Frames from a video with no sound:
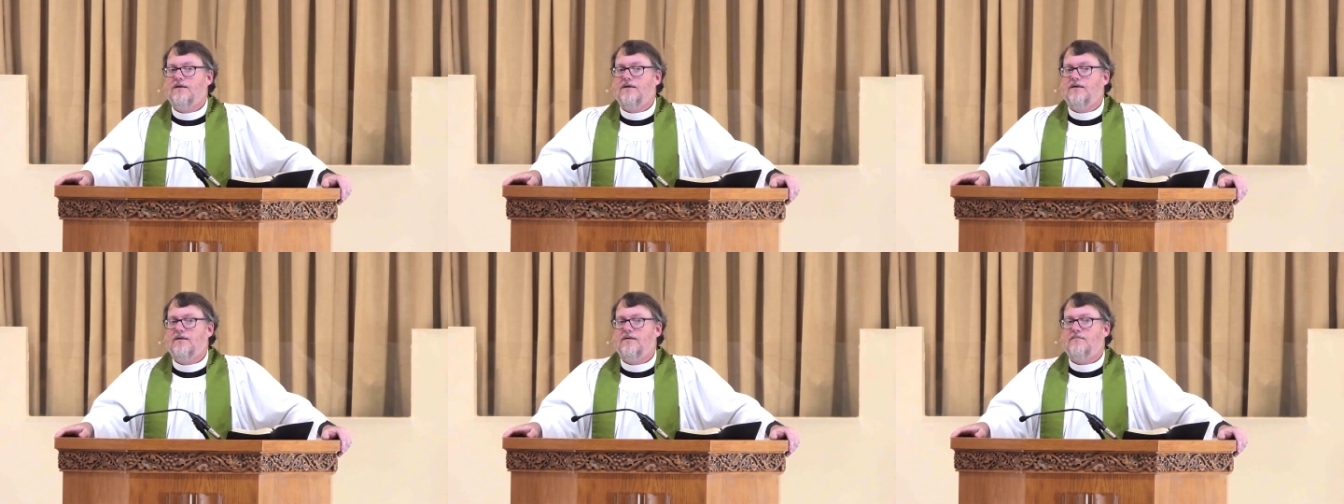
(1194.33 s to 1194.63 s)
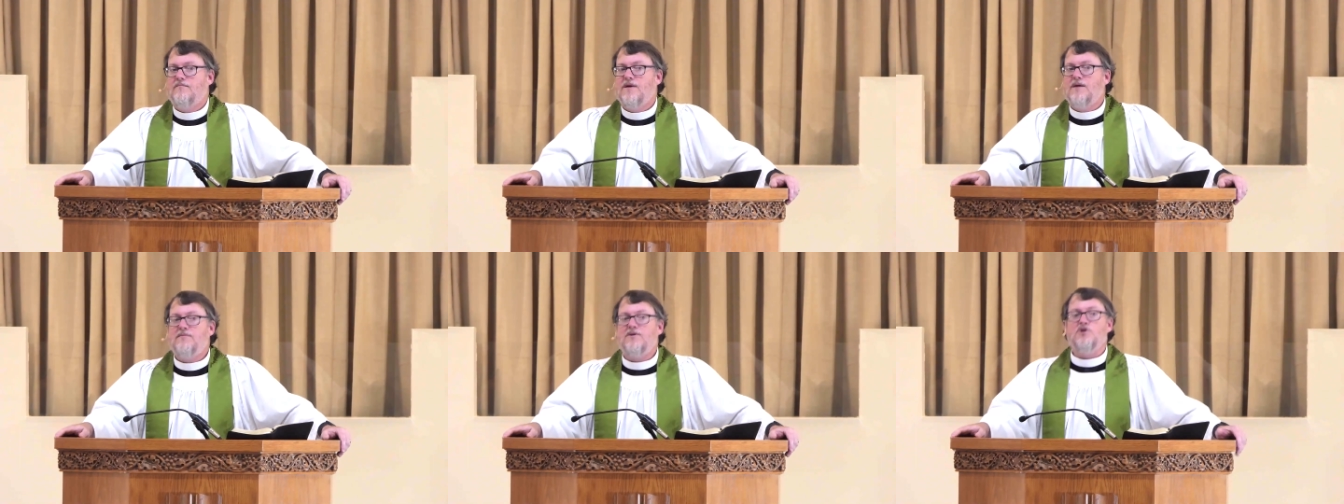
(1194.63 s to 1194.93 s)

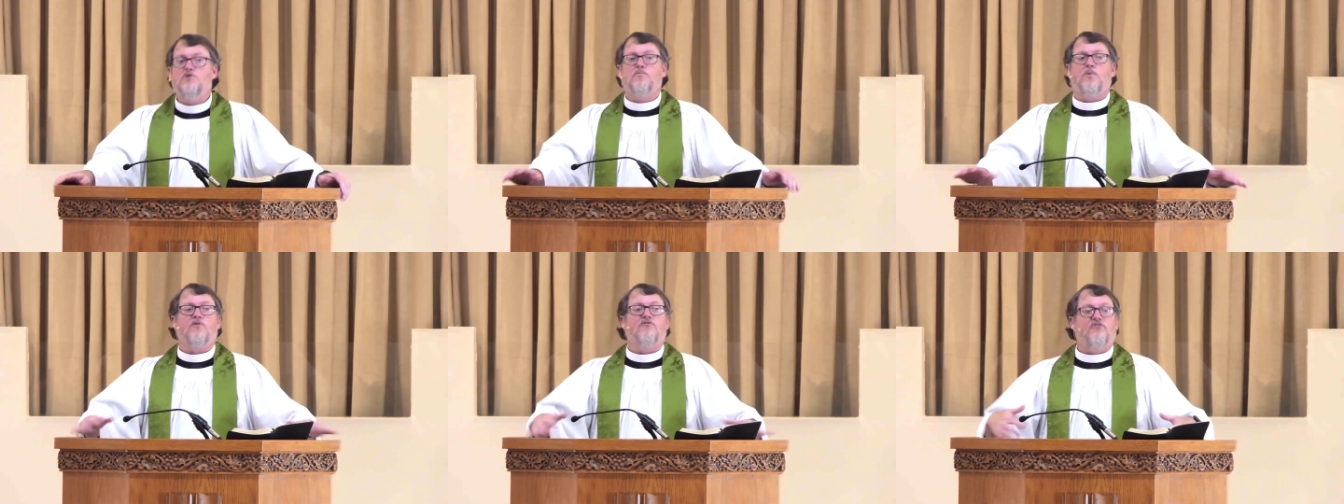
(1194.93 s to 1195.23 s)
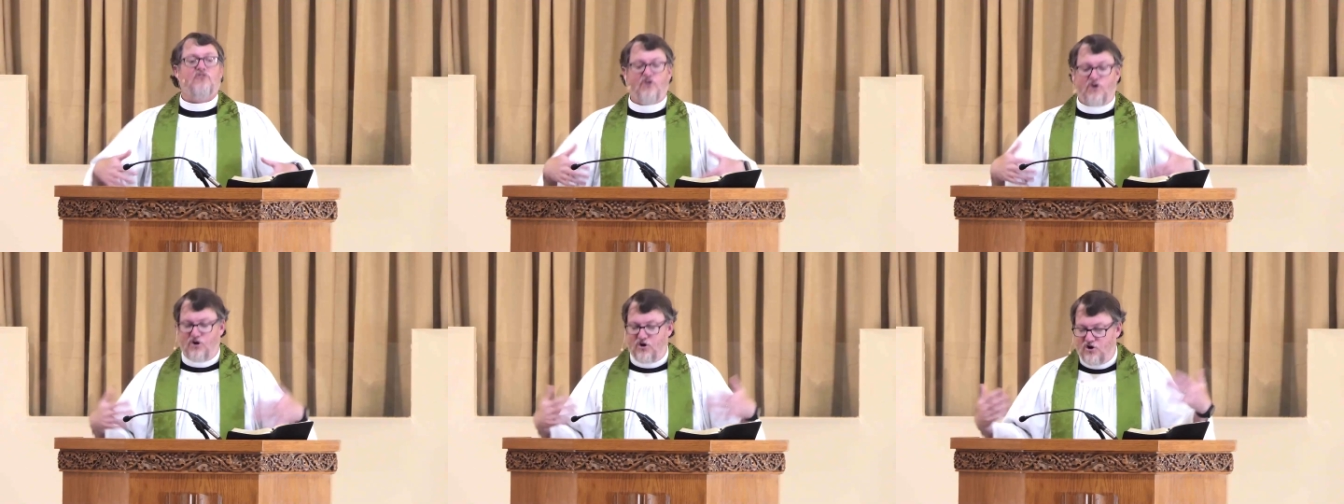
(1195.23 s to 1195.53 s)
Maybe you
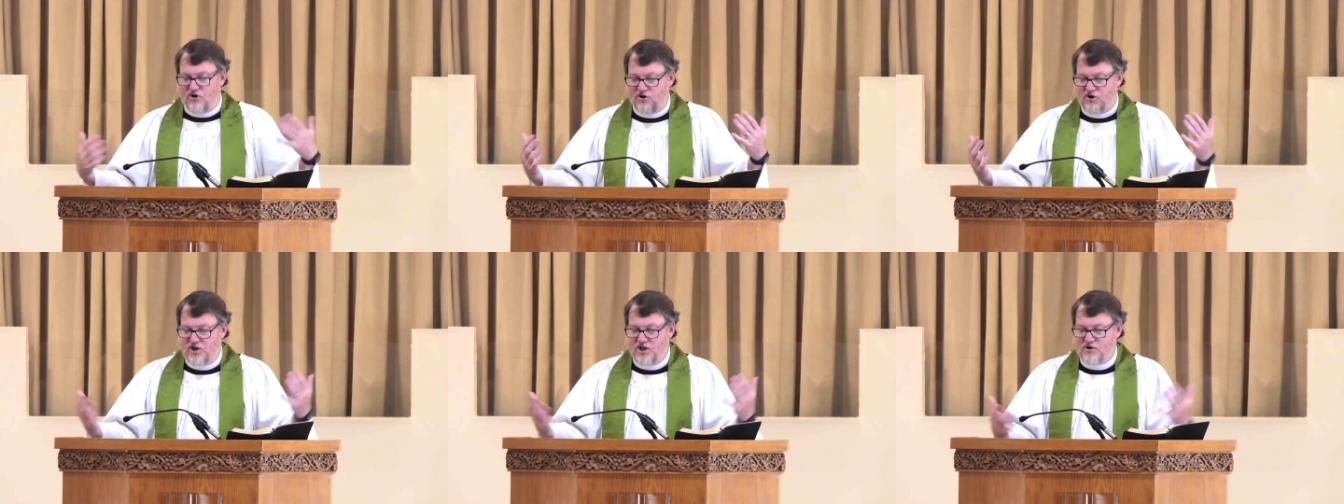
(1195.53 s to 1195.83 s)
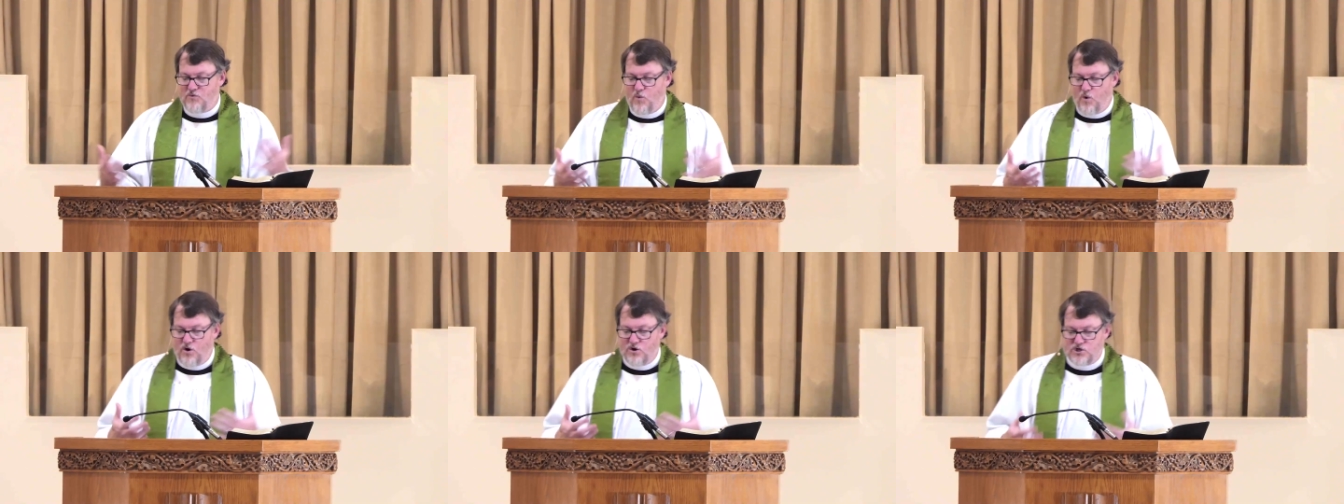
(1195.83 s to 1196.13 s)
prefer in
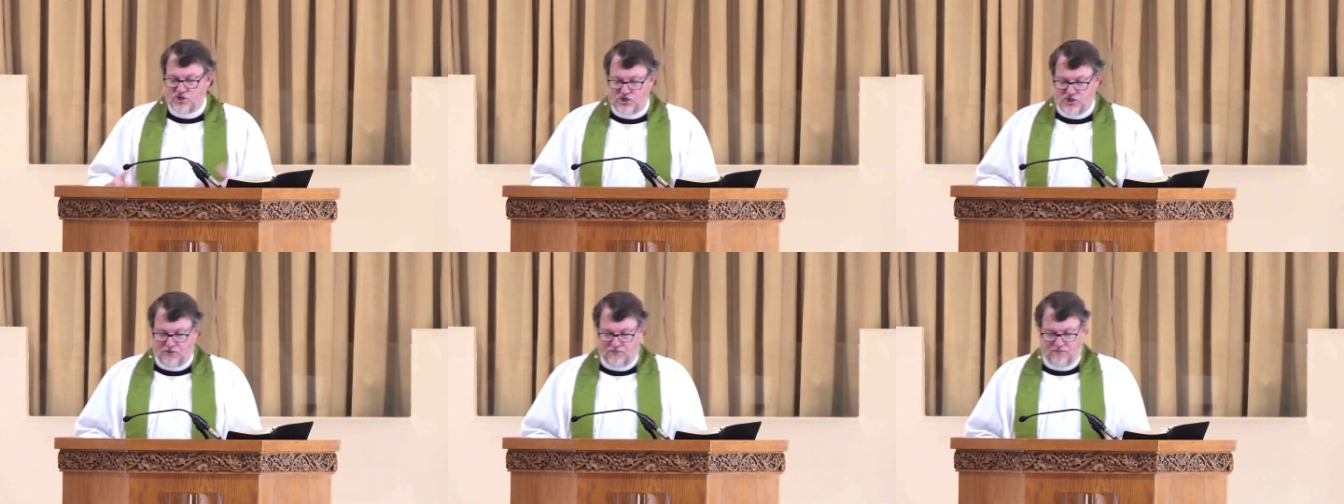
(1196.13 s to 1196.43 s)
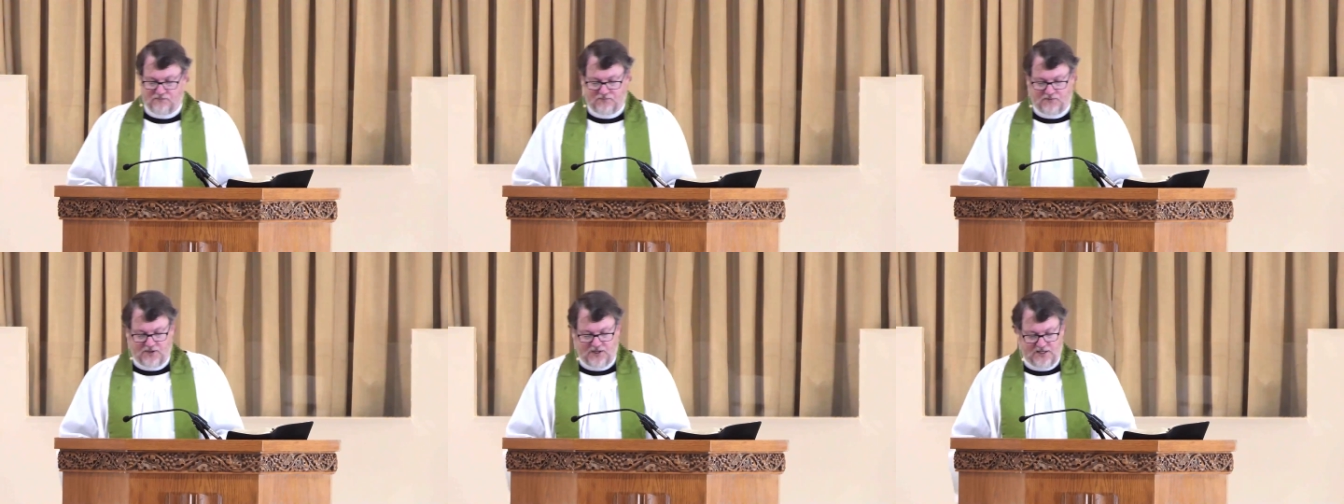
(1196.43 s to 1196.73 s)

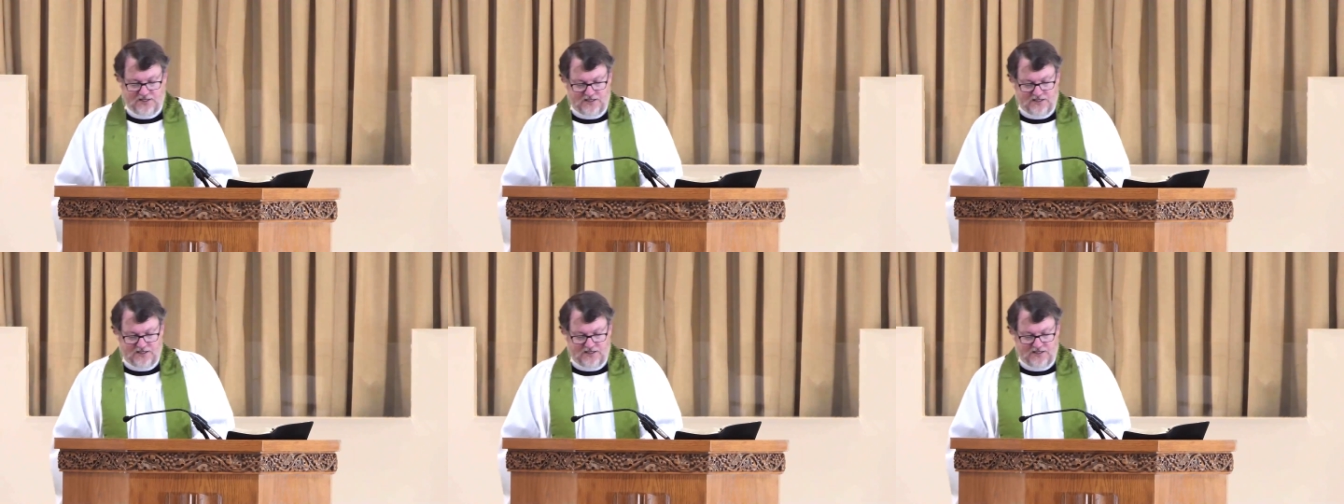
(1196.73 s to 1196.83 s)
worship that,